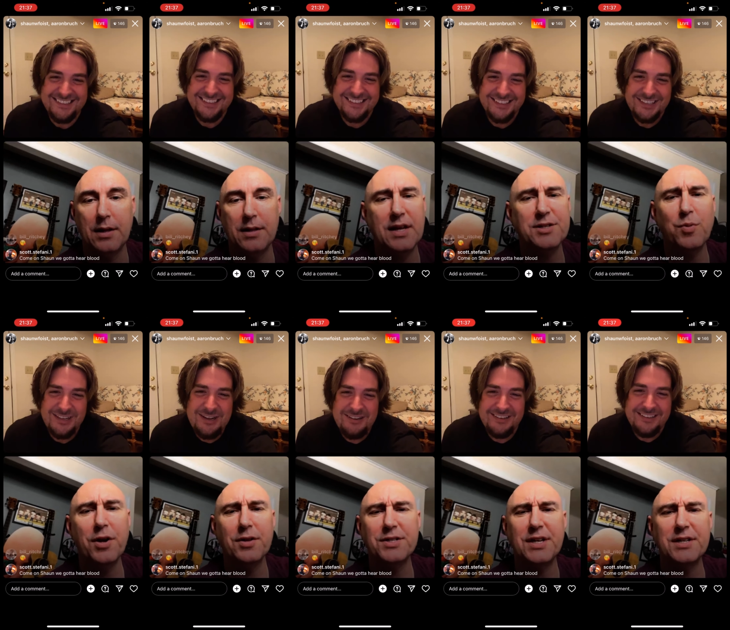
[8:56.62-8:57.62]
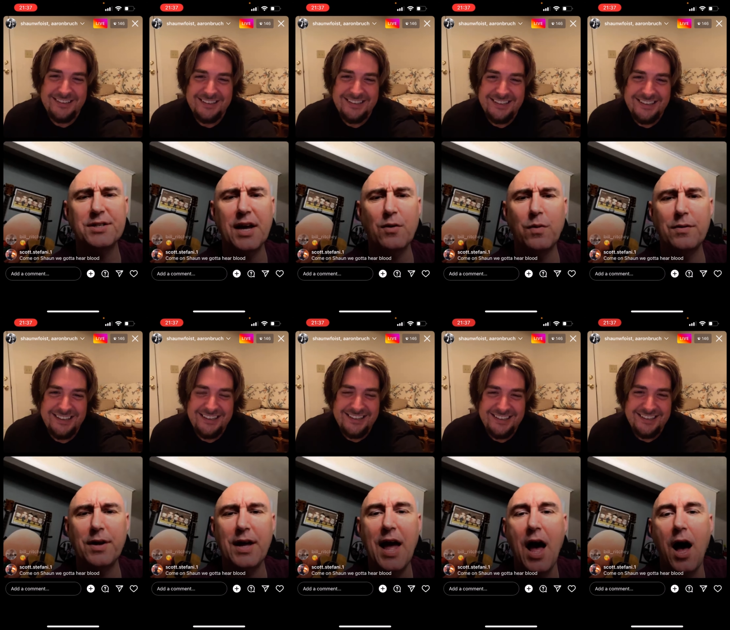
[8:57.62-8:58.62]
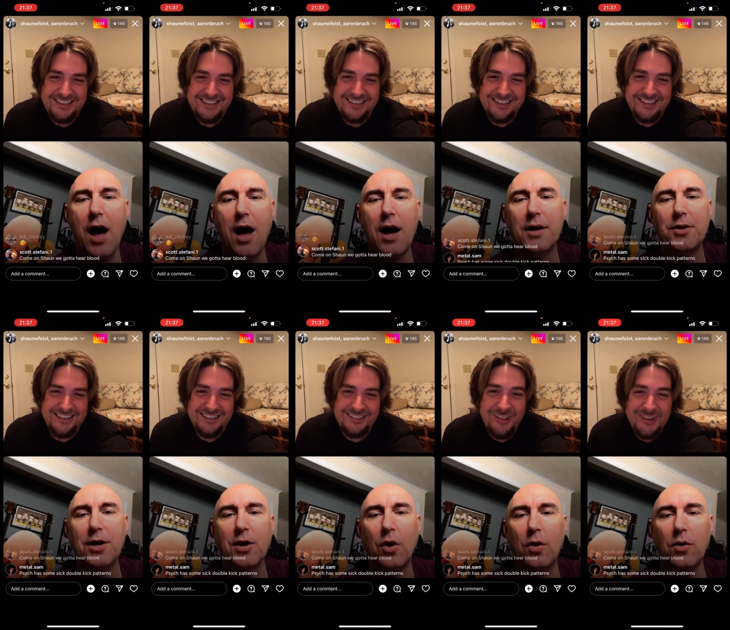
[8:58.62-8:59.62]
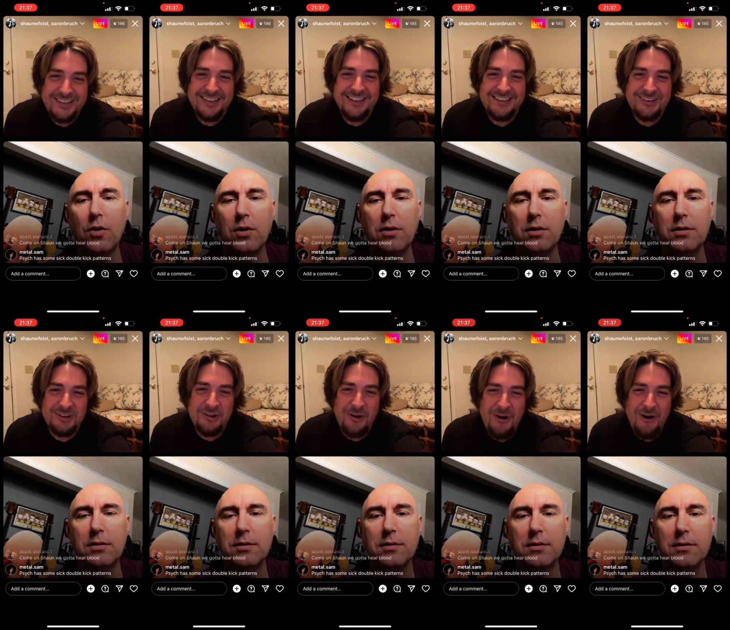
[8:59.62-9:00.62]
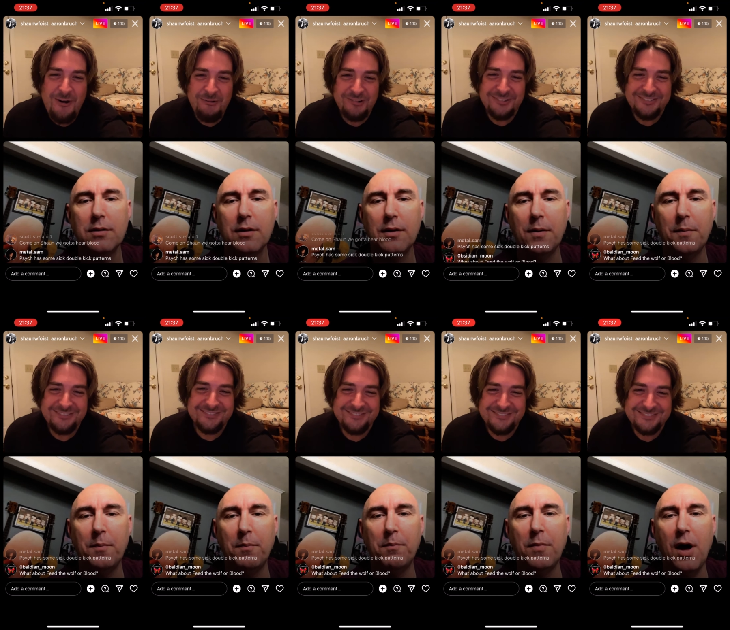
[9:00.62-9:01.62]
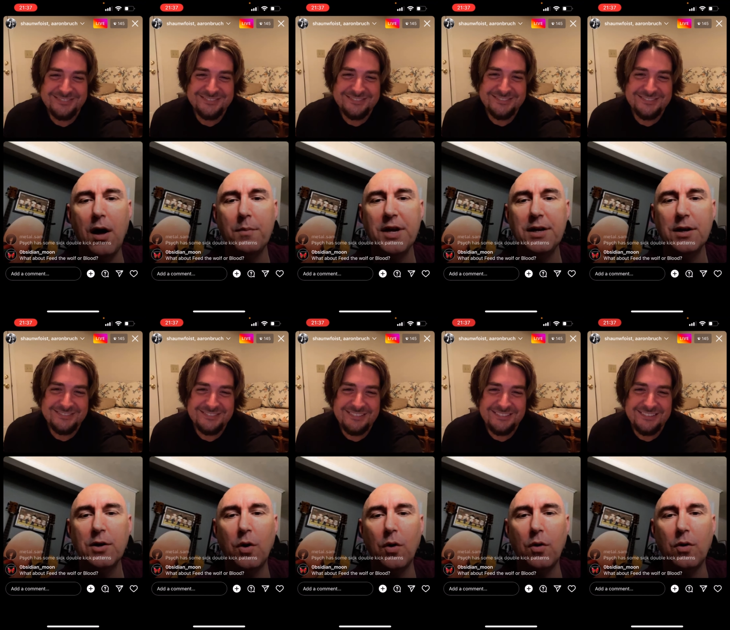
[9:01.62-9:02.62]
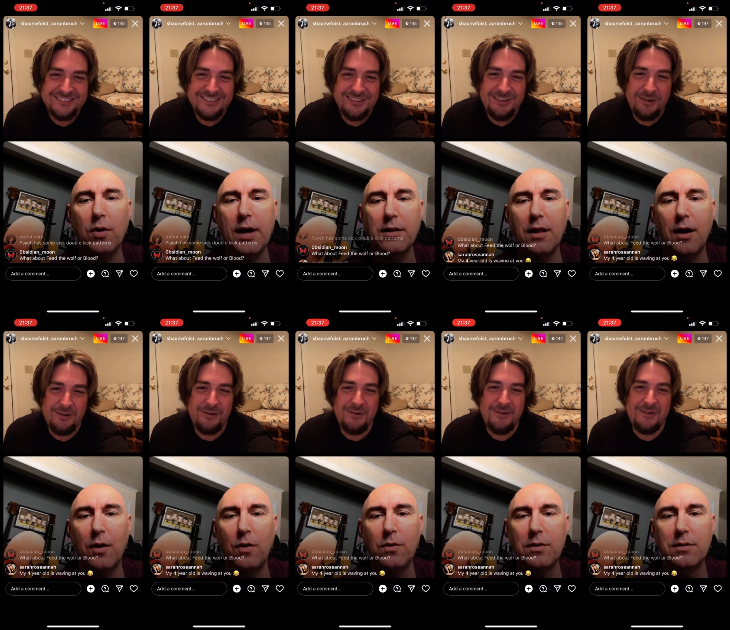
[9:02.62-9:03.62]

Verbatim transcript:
Speaker 1: That's one of those things like when we, oh, Nicole. Nicole! Mommy Nicole, hello.